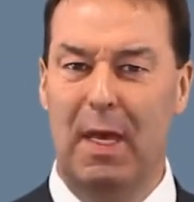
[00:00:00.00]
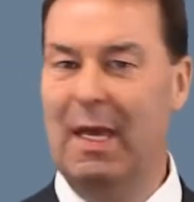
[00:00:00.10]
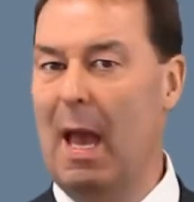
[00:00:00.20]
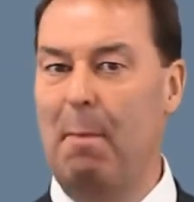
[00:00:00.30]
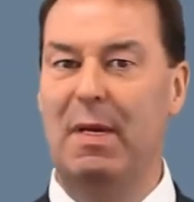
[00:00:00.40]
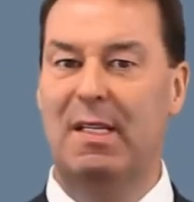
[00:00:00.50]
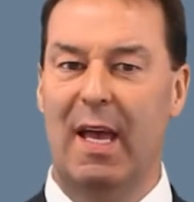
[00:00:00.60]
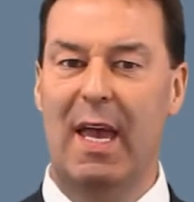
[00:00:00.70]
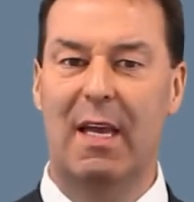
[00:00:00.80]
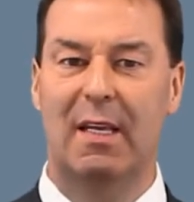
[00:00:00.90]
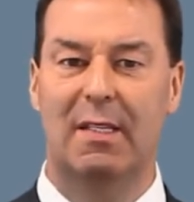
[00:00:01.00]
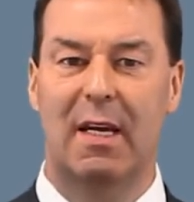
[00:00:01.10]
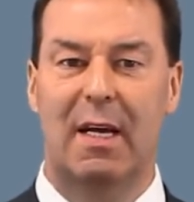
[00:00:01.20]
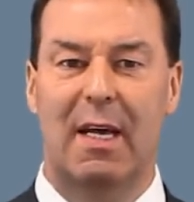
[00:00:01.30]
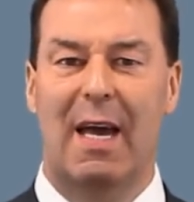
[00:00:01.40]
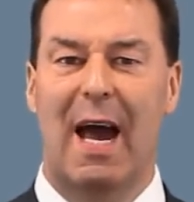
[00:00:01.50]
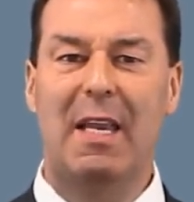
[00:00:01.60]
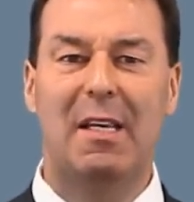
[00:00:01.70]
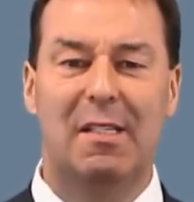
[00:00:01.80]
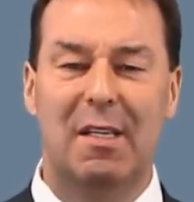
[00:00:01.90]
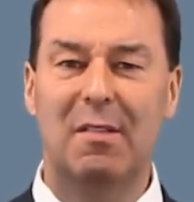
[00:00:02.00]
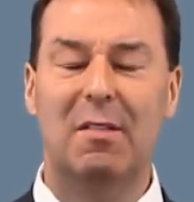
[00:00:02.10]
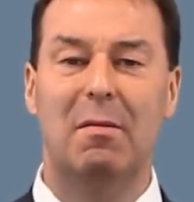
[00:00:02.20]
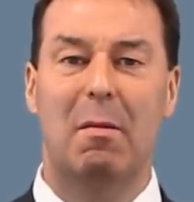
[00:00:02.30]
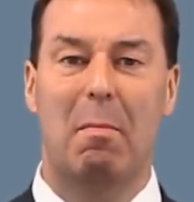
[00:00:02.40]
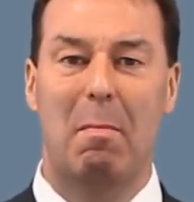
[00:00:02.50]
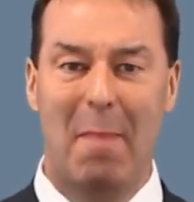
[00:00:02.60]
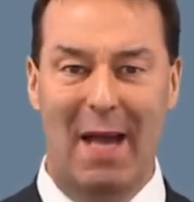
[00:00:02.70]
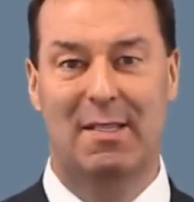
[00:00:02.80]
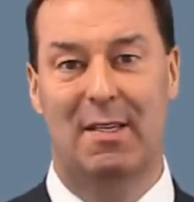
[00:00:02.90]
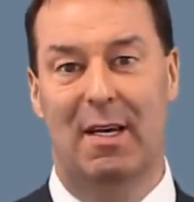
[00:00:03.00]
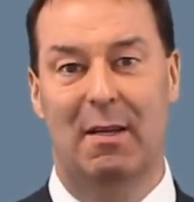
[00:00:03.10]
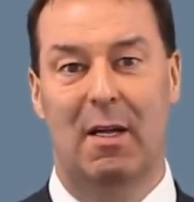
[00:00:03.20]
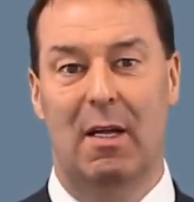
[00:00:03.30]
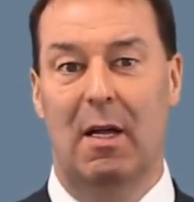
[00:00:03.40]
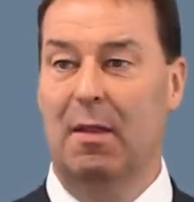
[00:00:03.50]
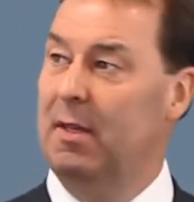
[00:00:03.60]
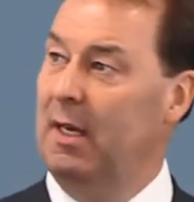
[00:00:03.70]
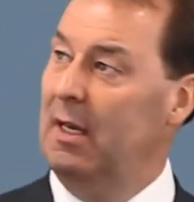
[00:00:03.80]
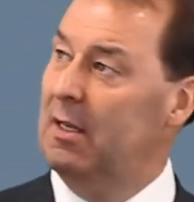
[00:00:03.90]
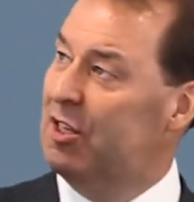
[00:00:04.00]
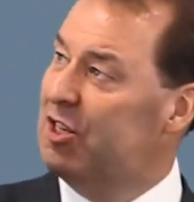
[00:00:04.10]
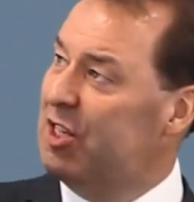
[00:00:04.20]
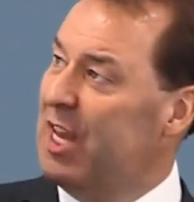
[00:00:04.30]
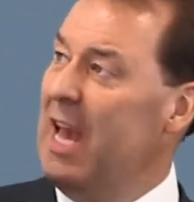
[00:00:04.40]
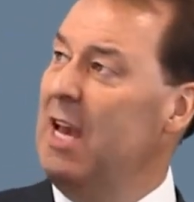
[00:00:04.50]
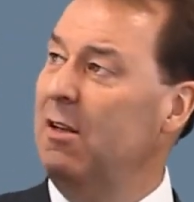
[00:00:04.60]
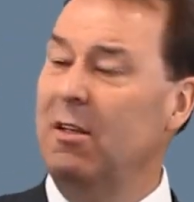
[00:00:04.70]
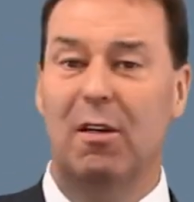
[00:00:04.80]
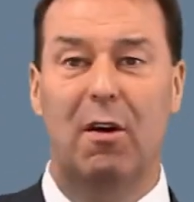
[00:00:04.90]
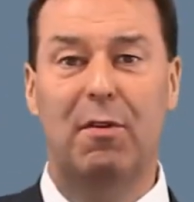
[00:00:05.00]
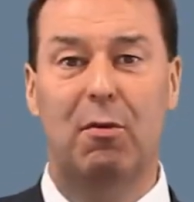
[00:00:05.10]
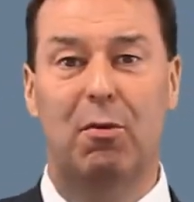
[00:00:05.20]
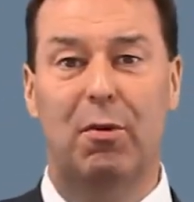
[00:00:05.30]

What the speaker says: it can be tailored, and it doesn't matter the scale of your